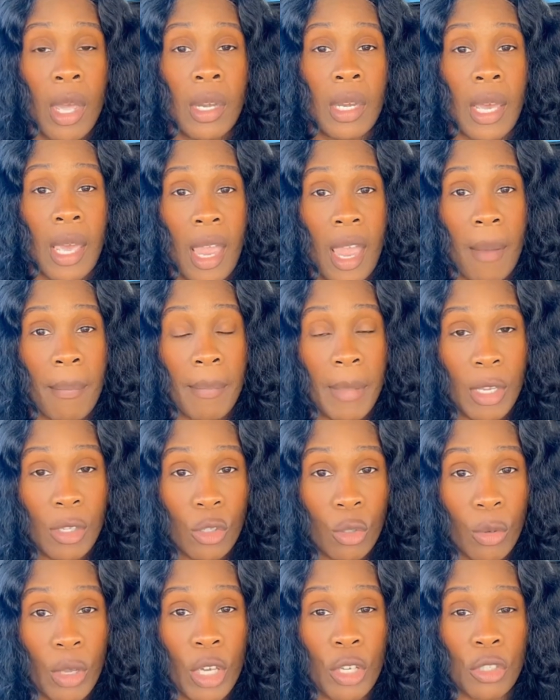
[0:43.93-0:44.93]
that have
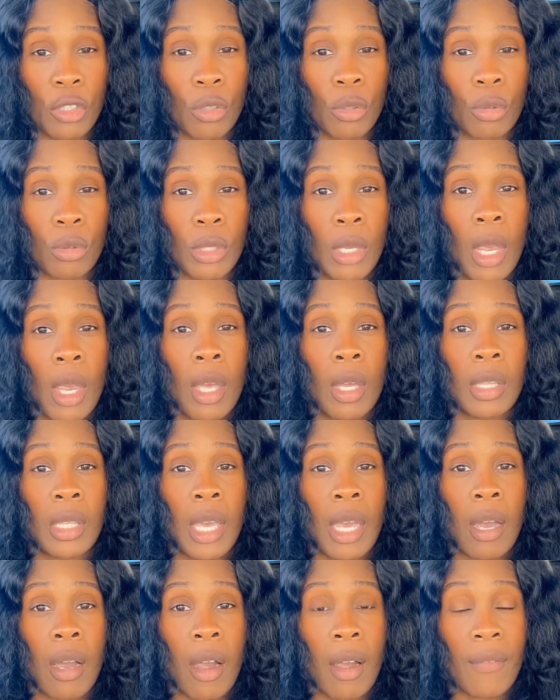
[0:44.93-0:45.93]
mental issues,
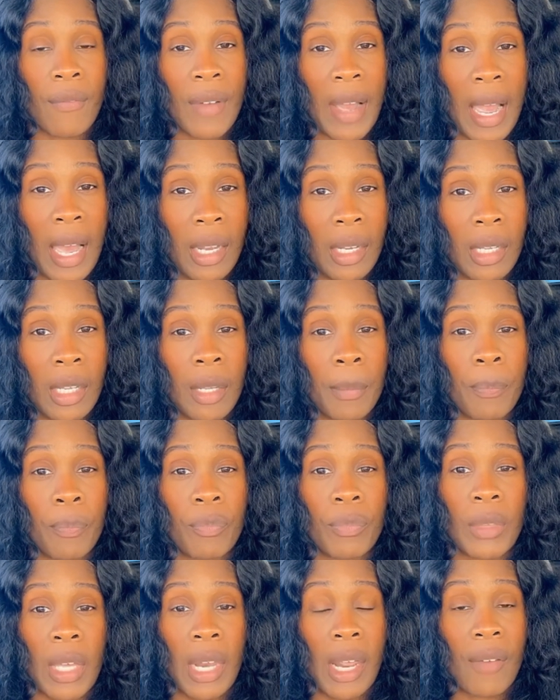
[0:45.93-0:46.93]
that are violent,
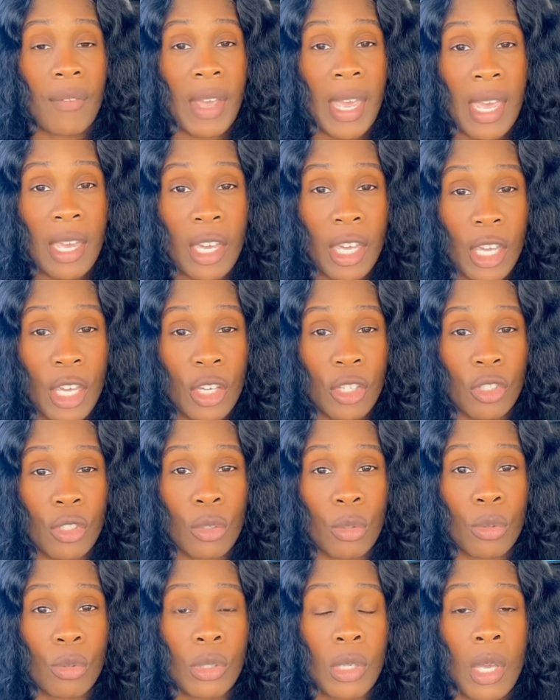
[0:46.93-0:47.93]
that have anger
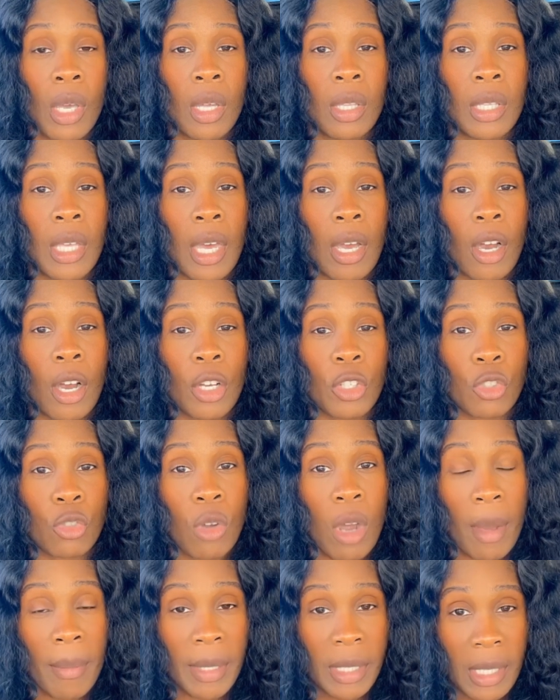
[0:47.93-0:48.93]
issues, that are
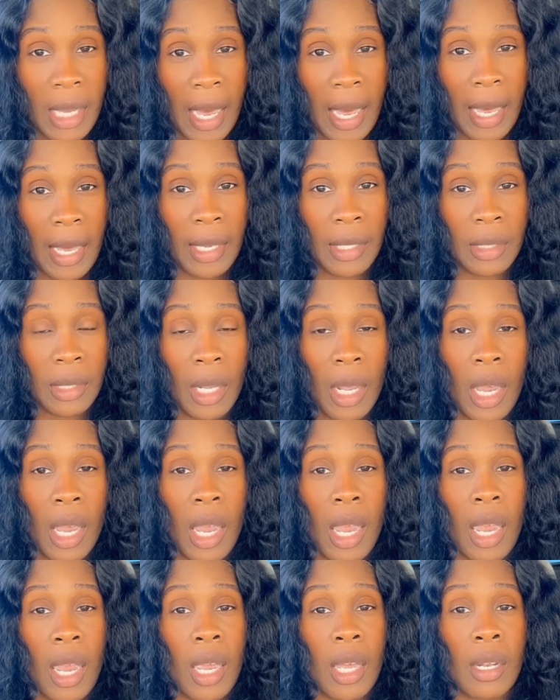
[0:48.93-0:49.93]
traumatized,
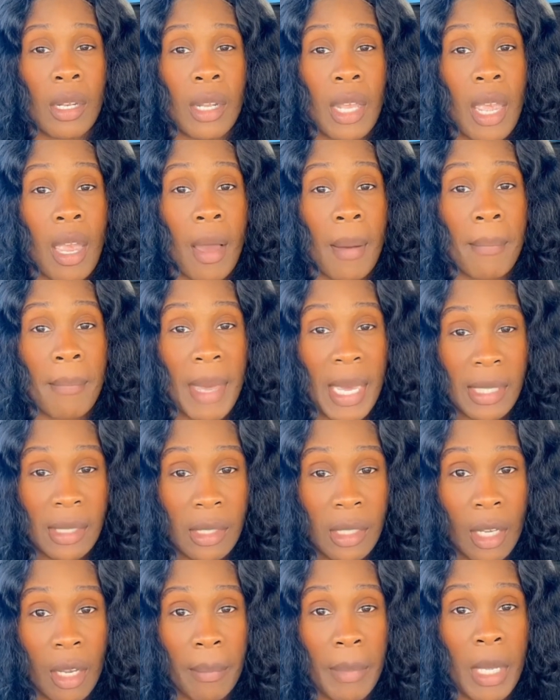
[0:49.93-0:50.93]
and they are
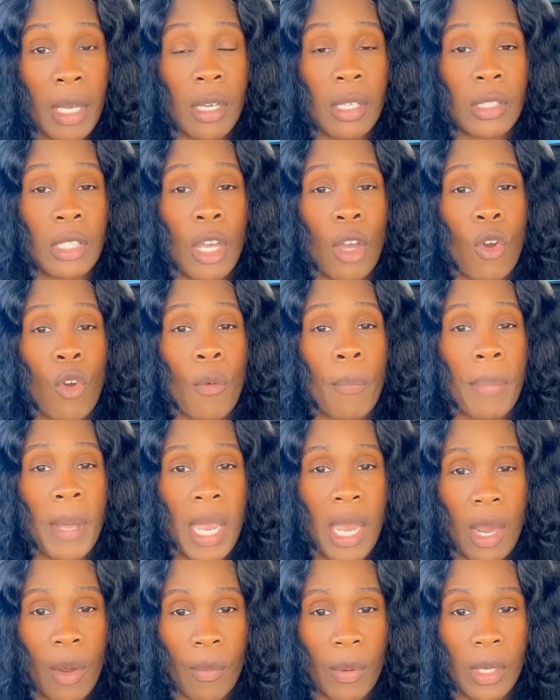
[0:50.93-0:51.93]
messed up because their own
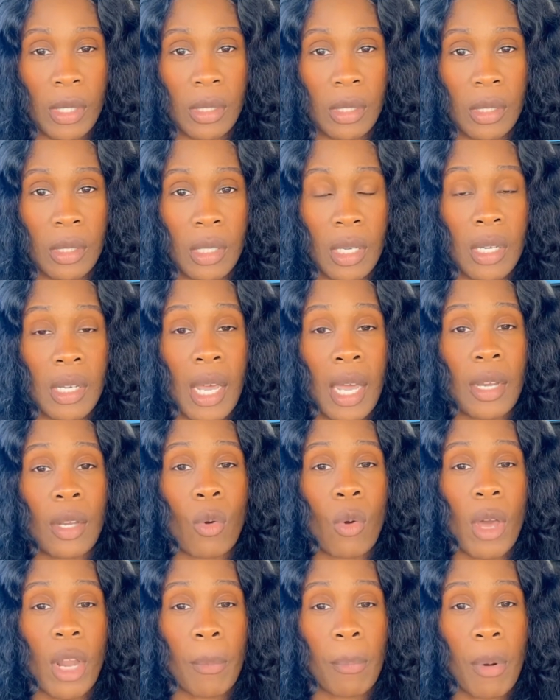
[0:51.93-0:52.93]
parents did not
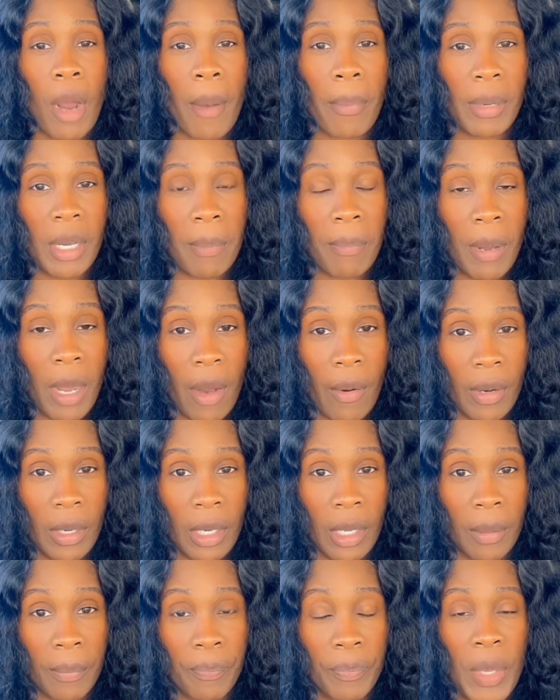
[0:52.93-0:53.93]
know how to properly
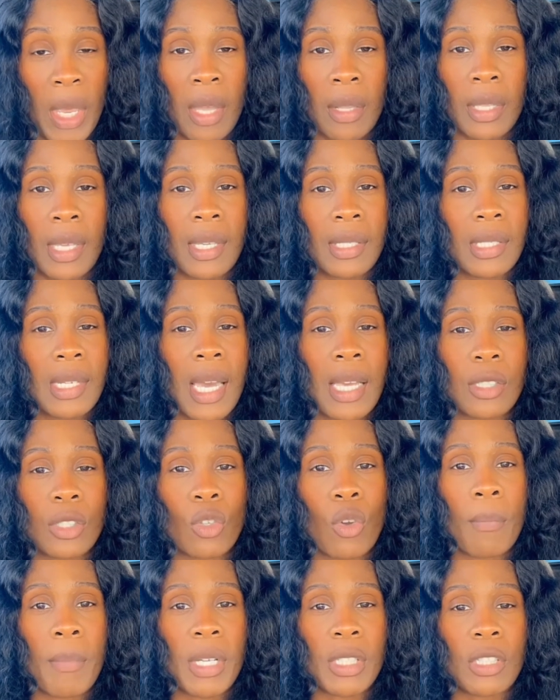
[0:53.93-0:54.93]
parent them. There's not
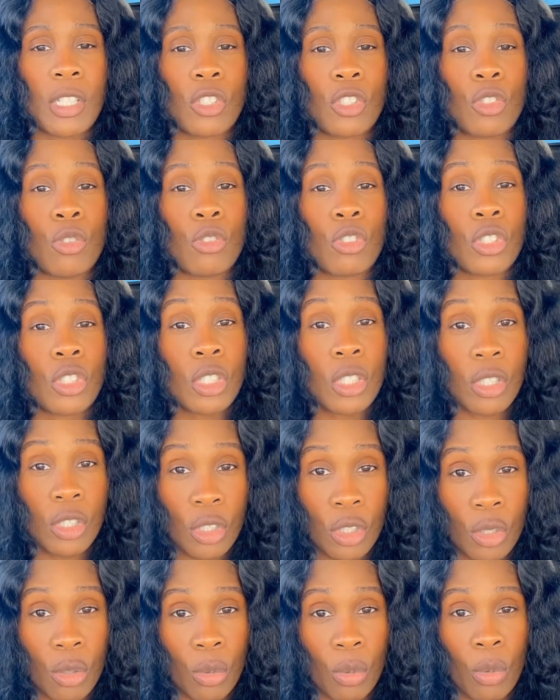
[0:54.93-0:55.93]
so much that you
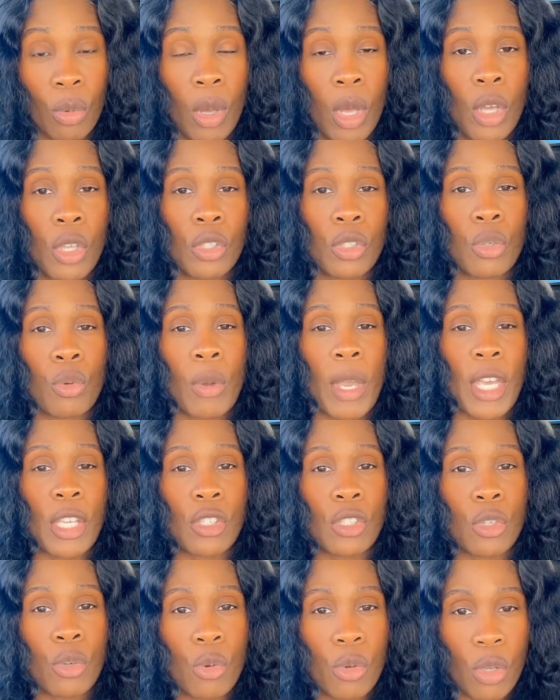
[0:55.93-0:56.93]
should do to a
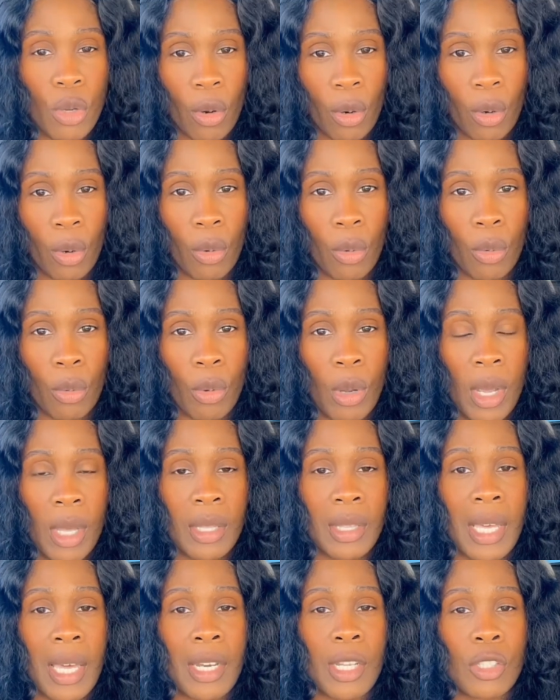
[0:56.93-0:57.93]
2-year-old
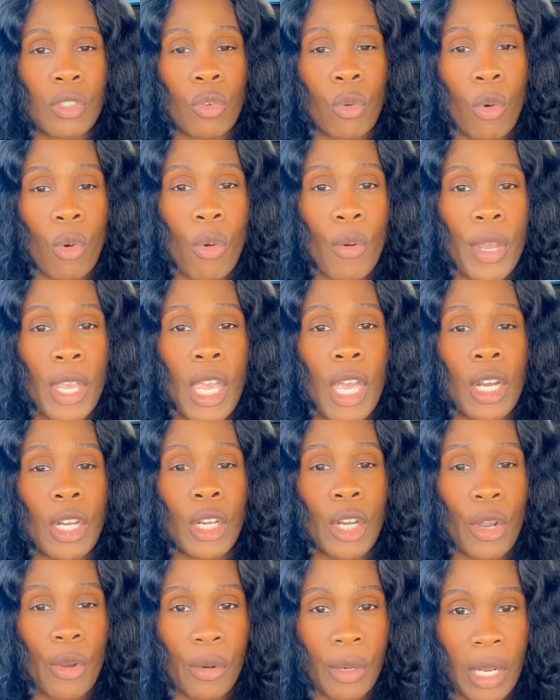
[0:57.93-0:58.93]
that is growing
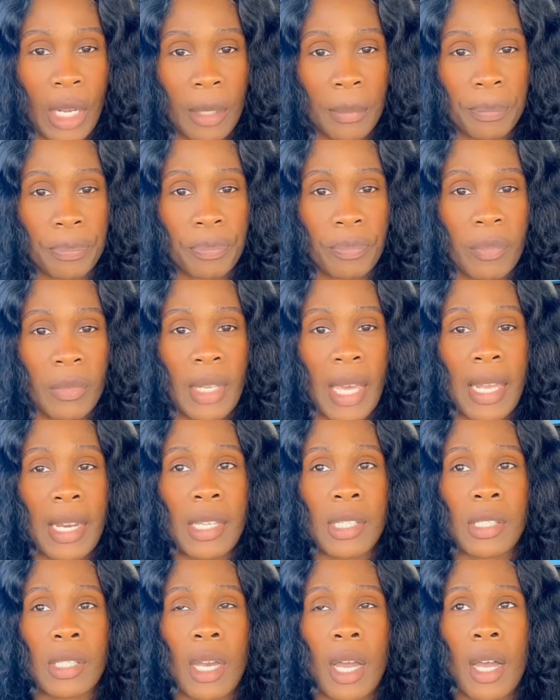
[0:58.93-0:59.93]
and learning, that
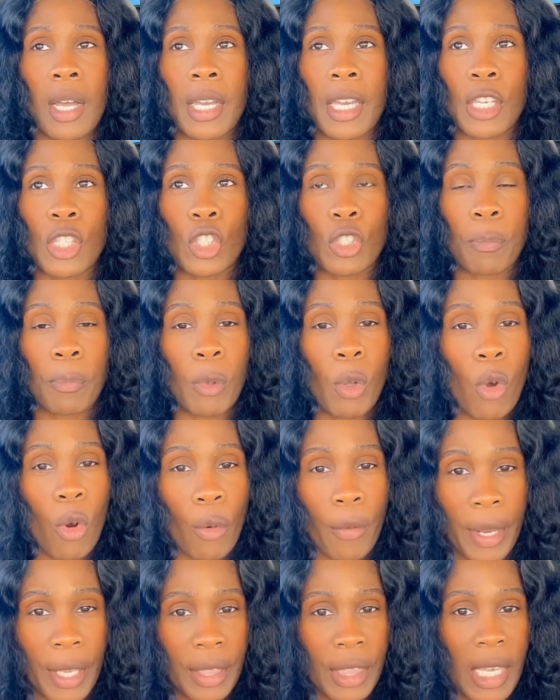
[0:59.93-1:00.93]
is
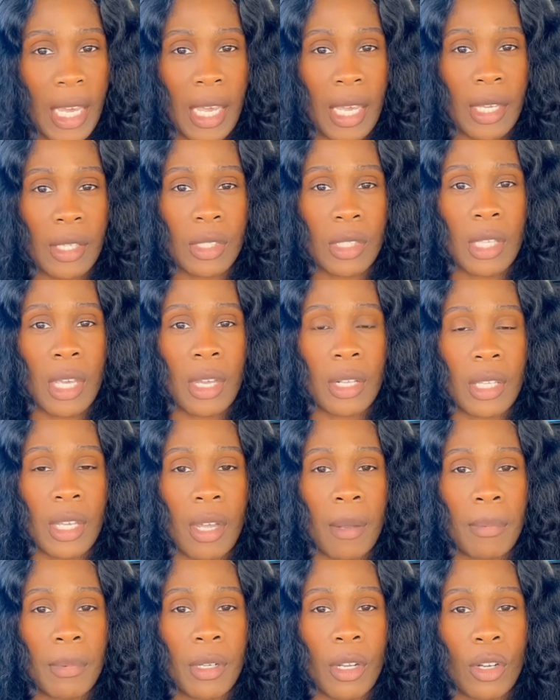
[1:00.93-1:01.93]
exploring things.
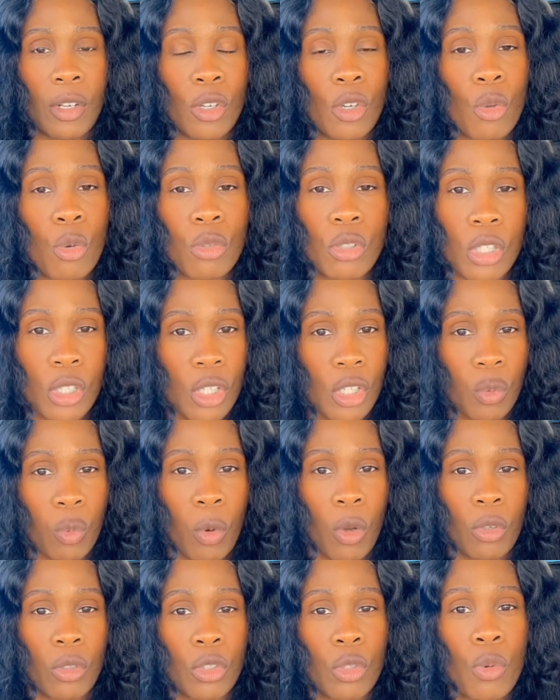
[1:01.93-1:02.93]
They're new to this
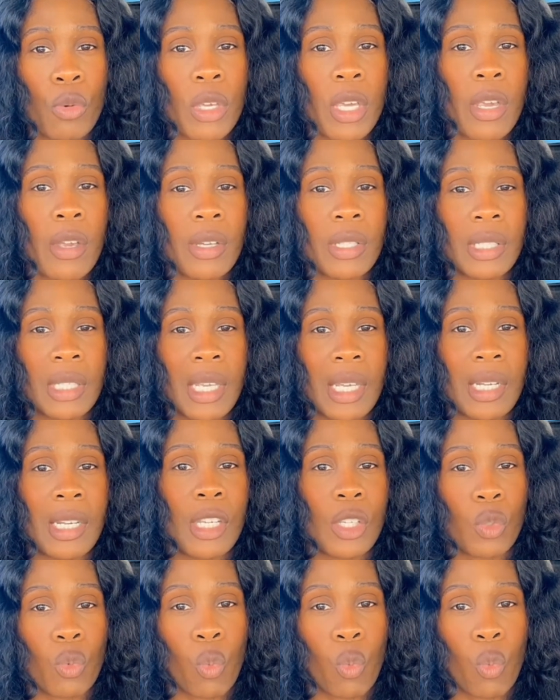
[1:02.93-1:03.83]
world, 2 years in this